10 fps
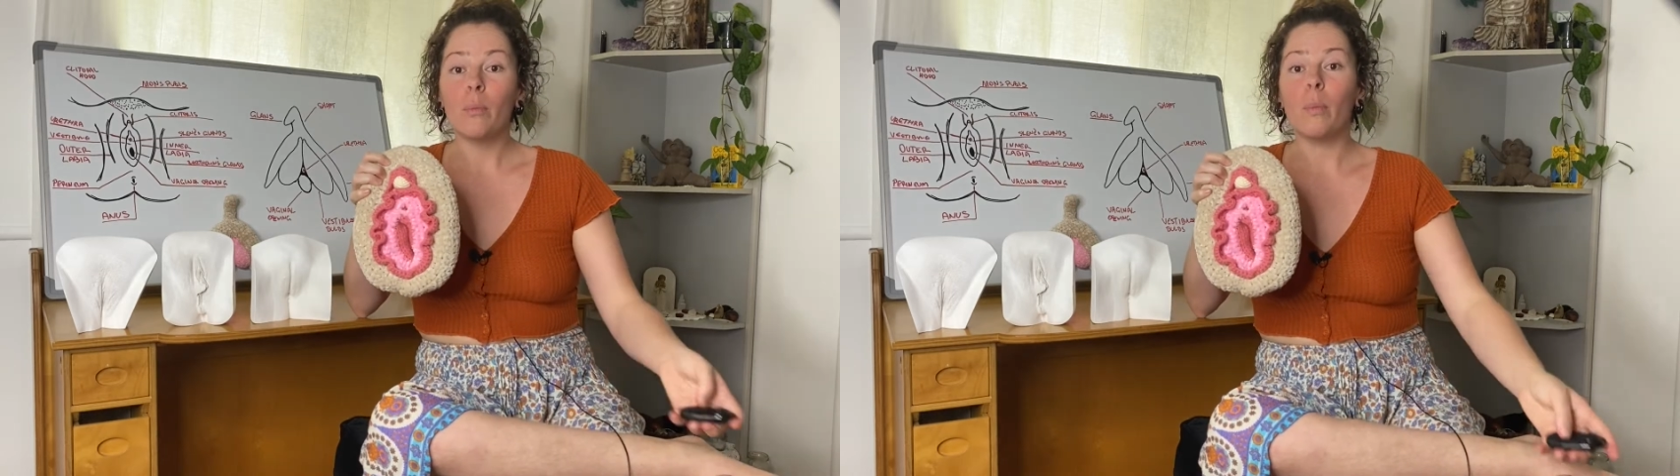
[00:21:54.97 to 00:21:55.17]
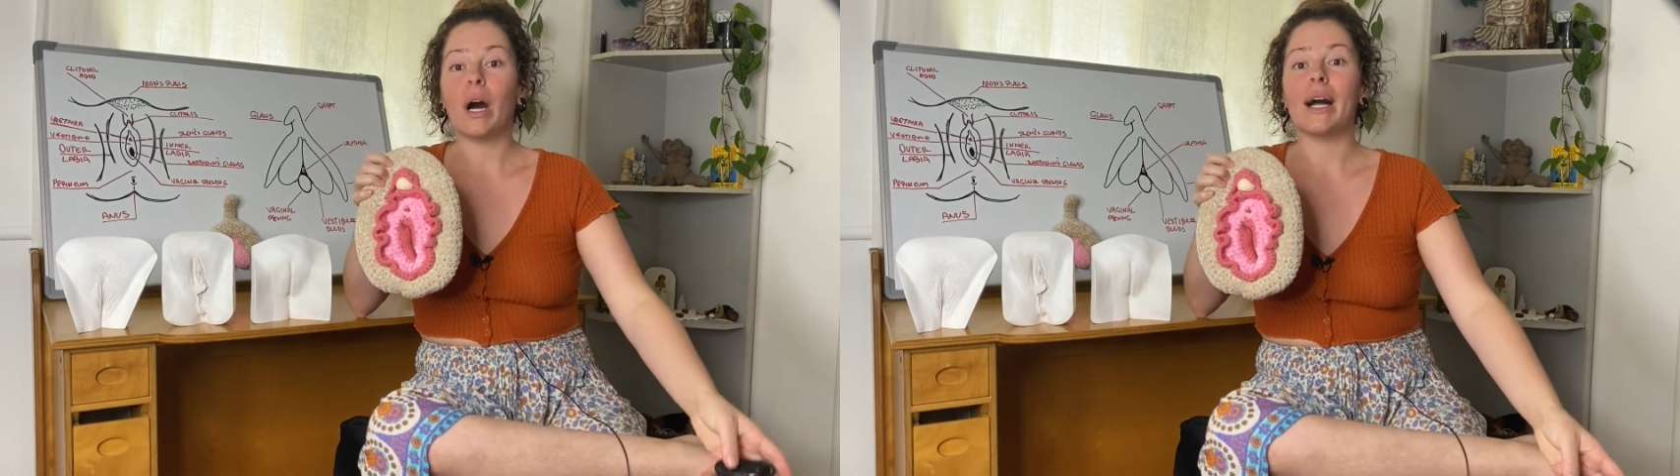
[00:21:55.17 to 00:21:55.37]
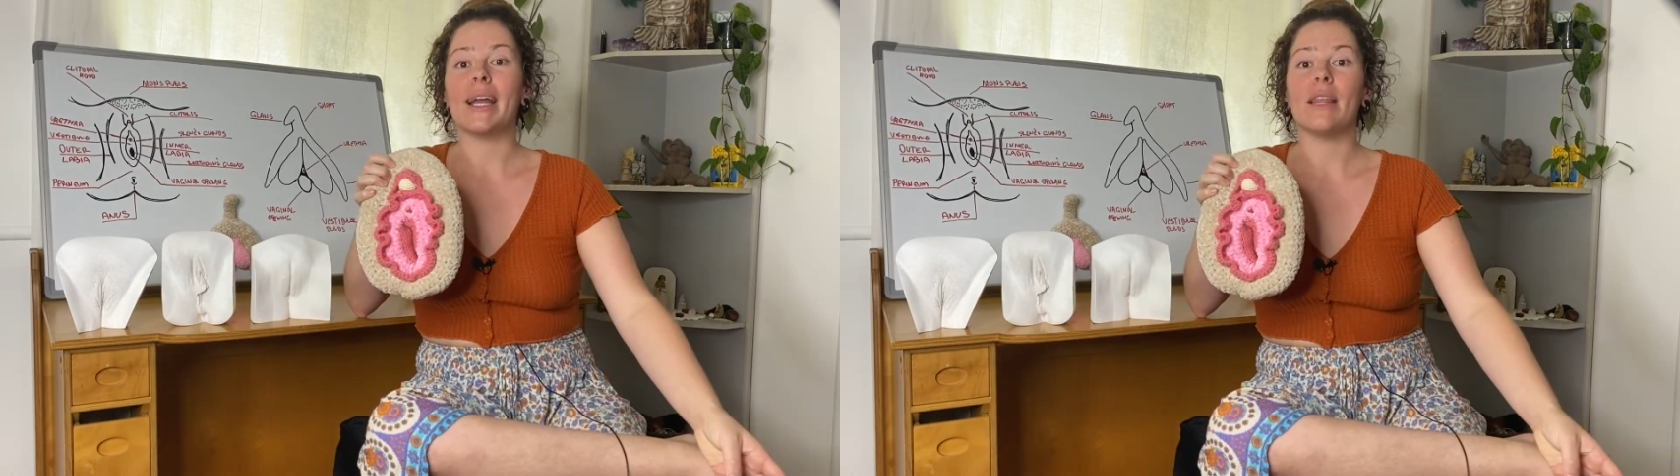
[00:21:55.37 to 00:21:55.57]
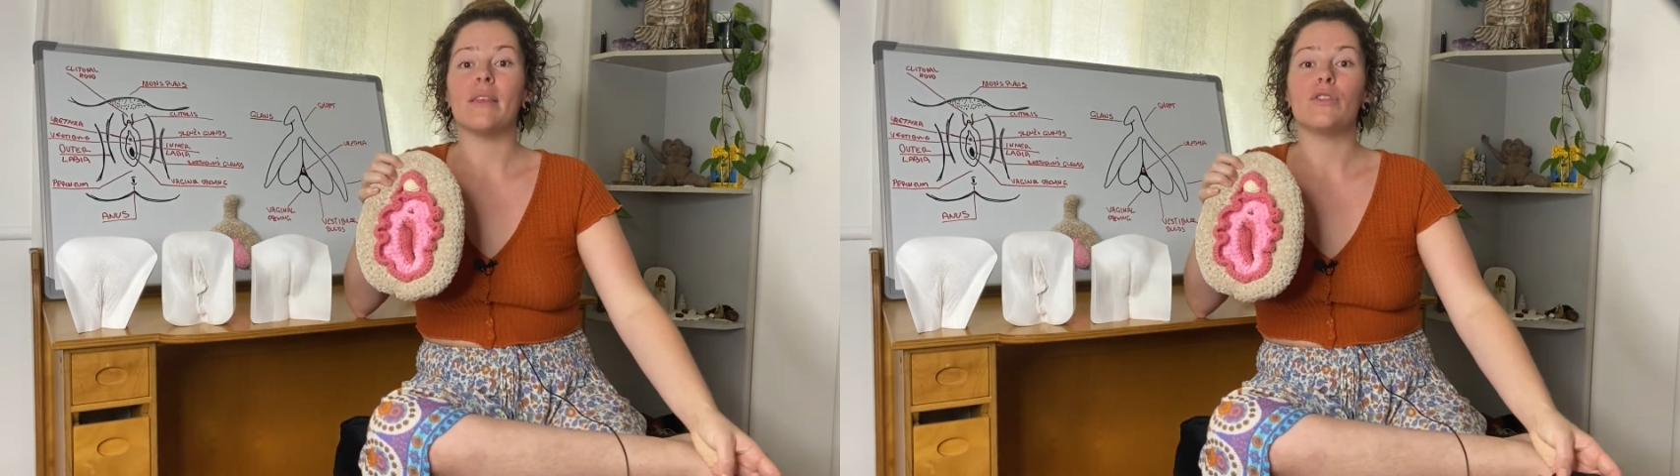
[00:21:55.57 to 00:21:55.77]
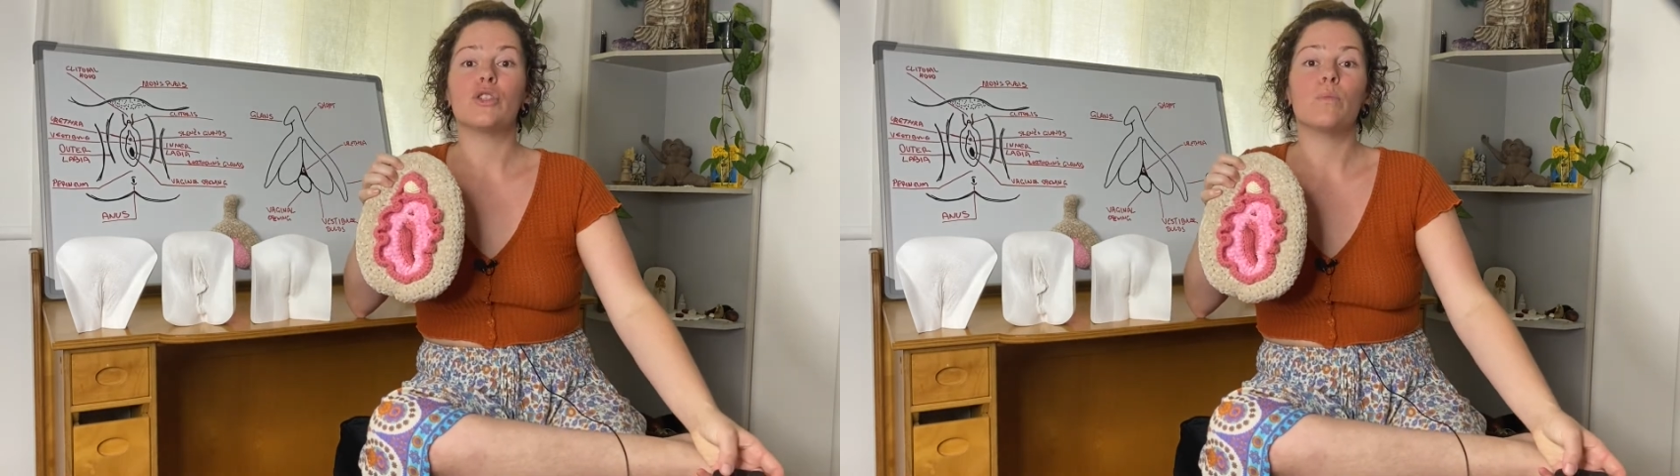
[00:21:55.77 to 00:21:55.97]
by
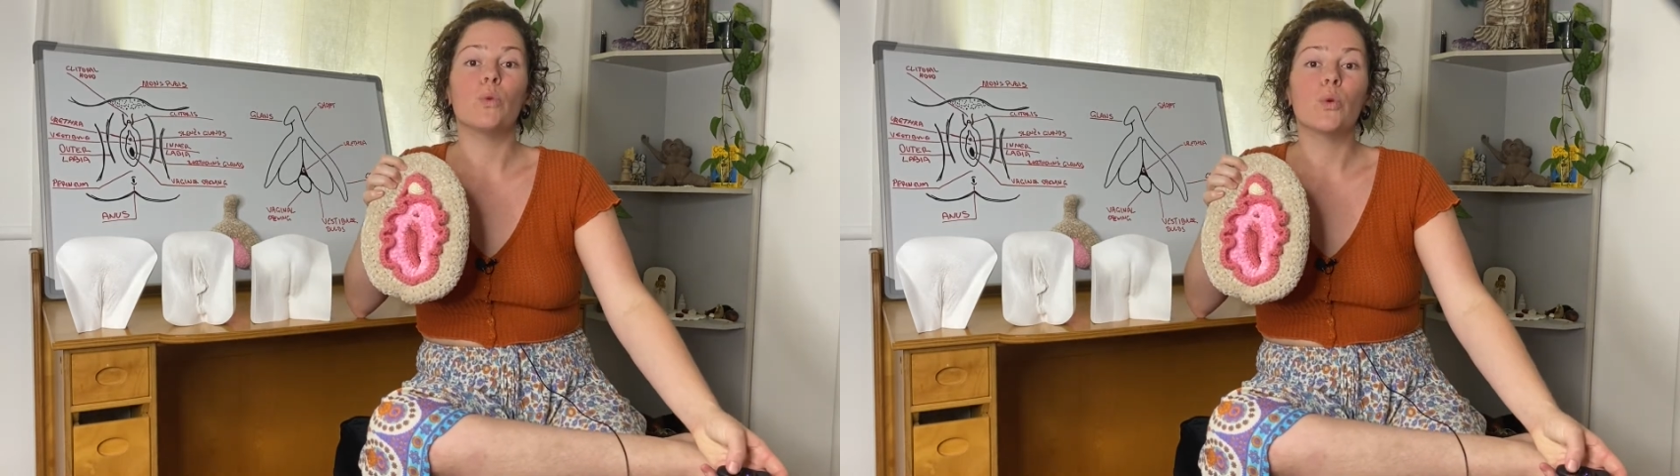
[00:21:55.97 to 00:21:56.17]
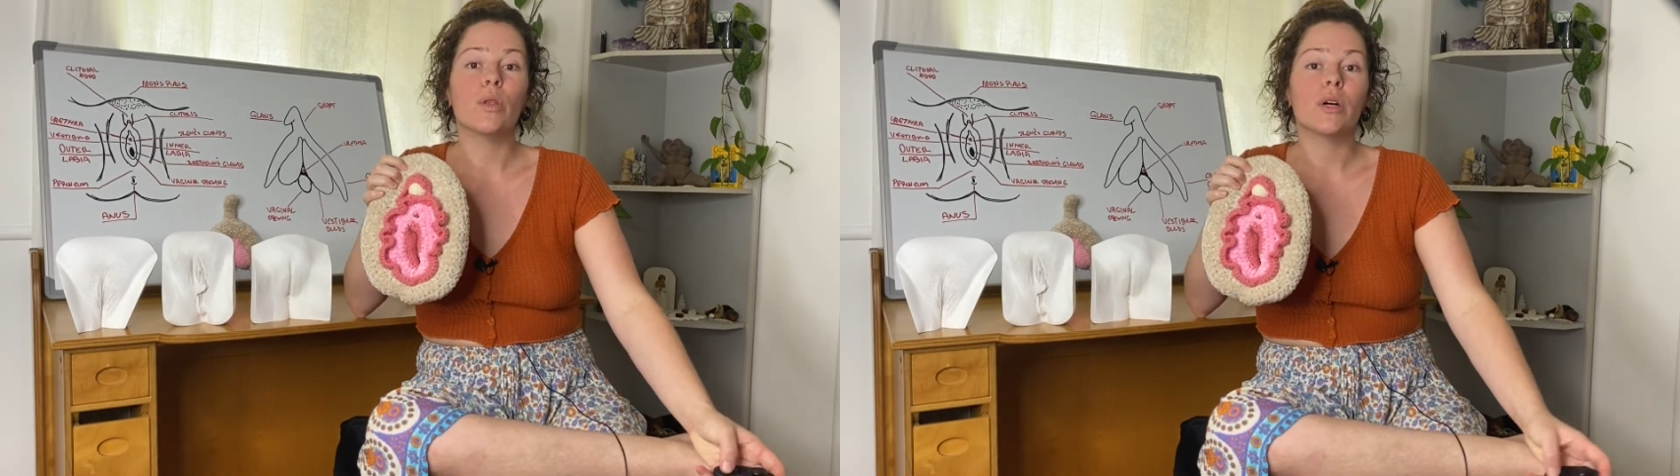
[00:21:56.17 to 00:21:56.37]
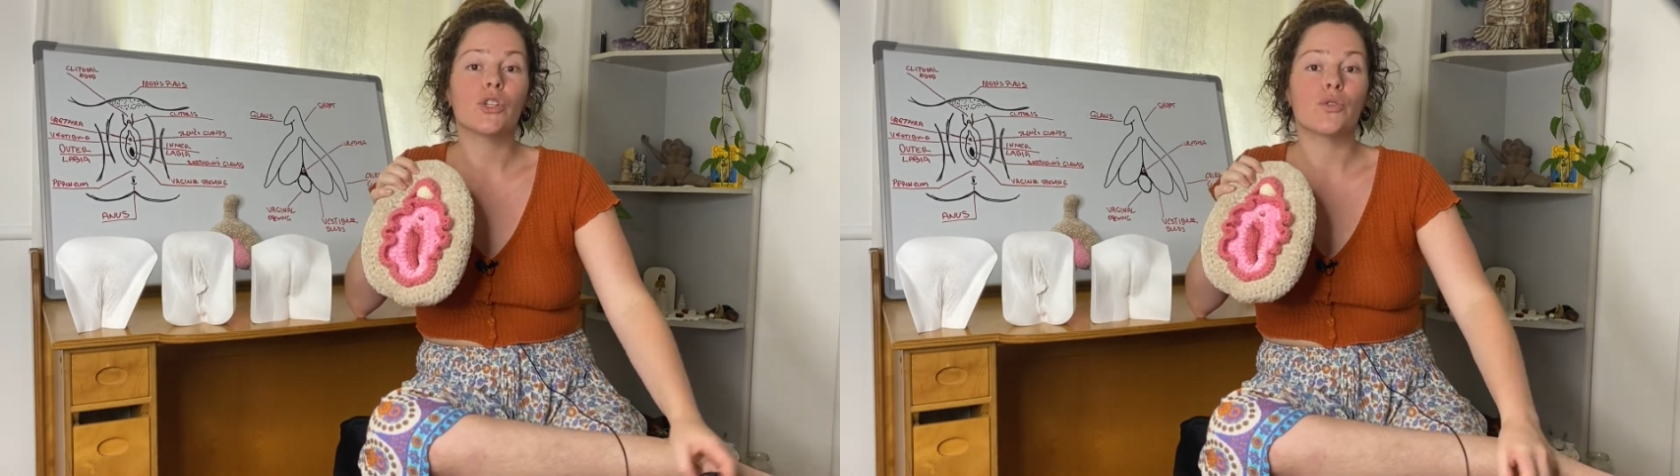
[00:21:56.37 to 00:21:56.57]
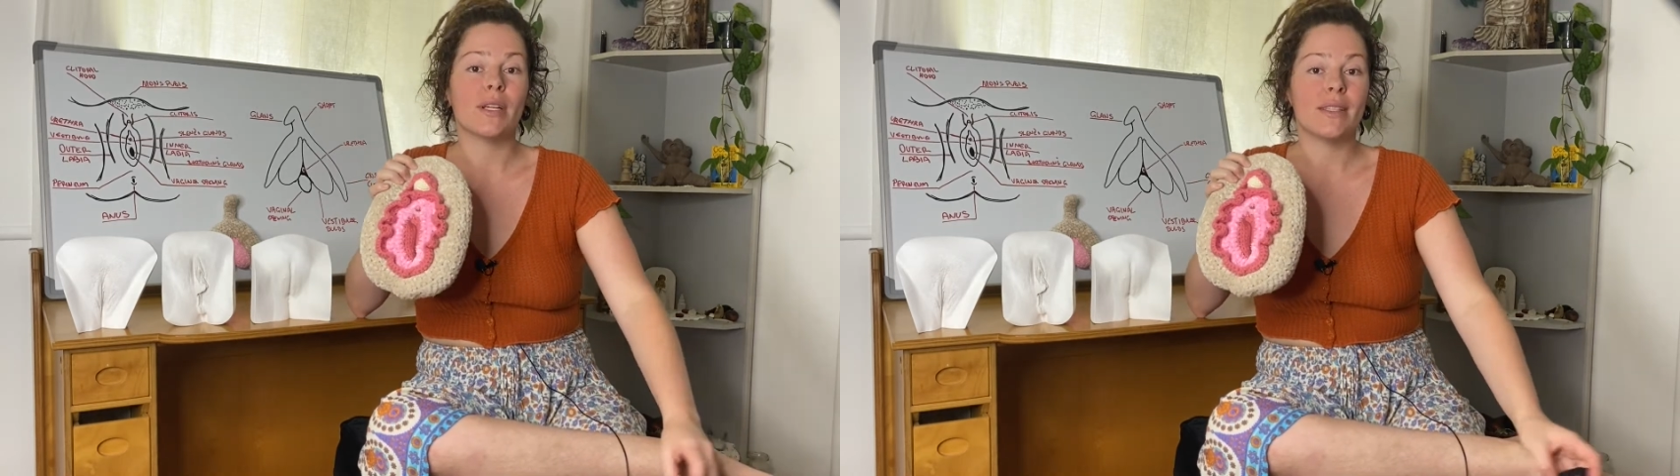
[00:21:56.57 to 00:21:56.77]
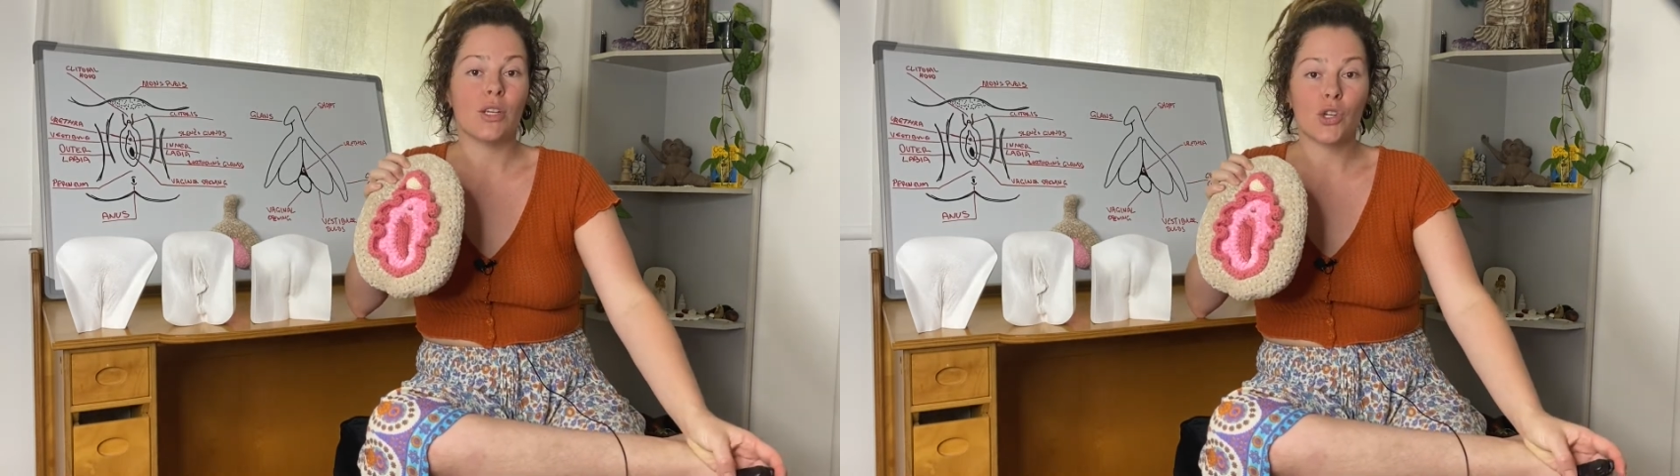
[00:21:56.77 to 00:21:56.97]
the smoother
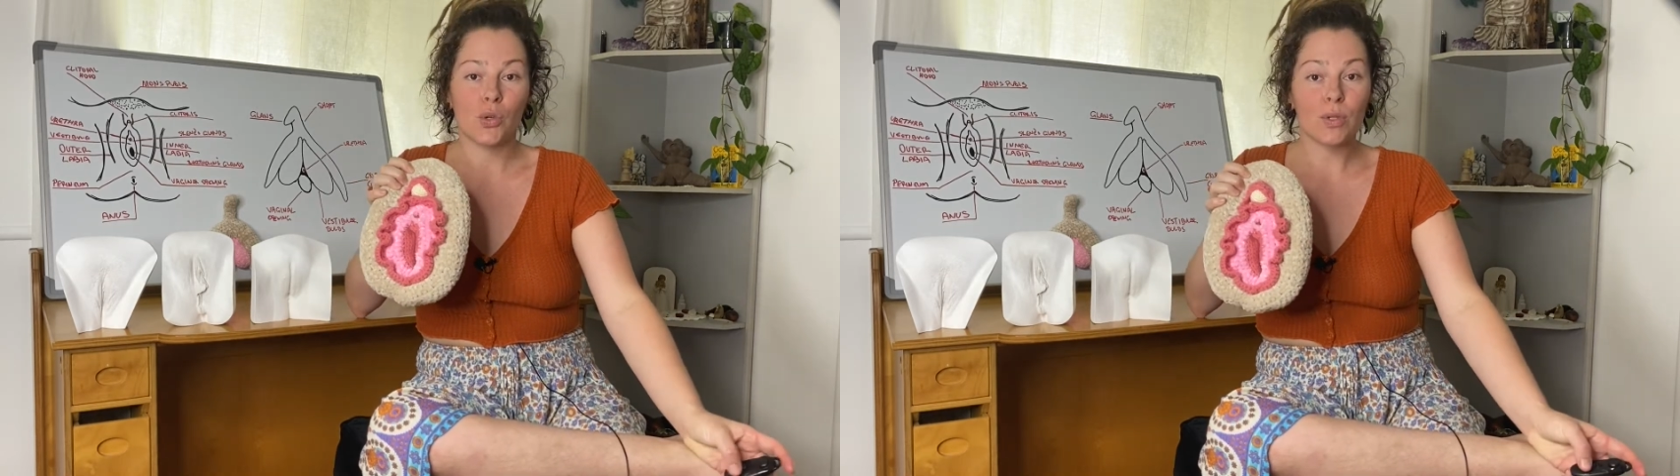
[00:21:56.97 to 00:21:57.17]
transitional